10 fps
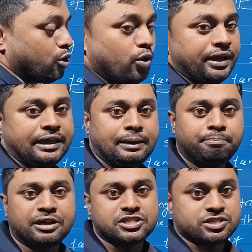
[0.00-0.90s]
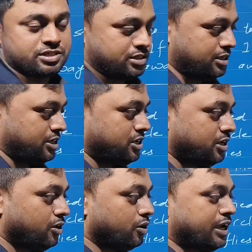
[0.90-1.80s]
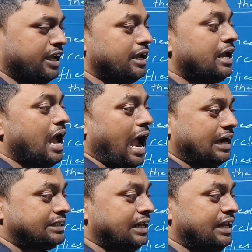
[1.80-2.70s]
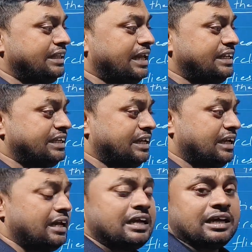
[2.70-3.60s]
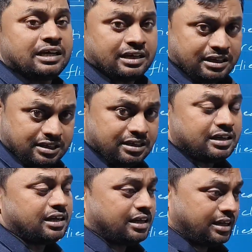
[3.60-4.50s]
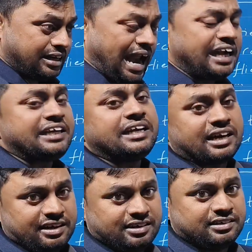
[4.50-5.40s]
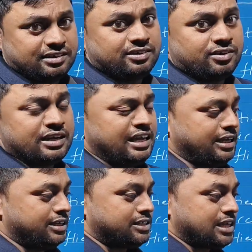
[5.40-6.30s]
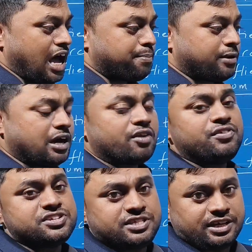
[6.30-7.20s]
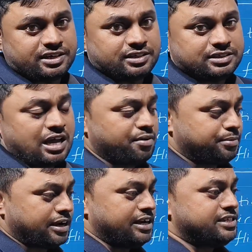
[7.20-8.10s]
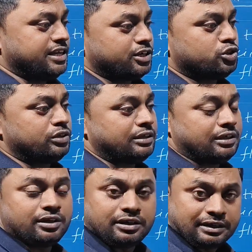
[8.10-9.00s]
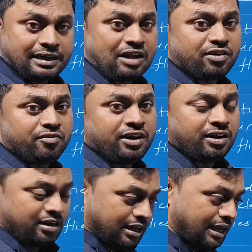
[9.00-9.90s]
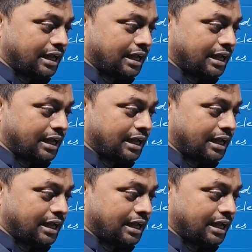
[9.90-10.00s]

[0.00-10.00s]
you are going in a bus, okay, and suddenly there is a right turn. Okay, sharp curve is there, sharp turn is there. So driver will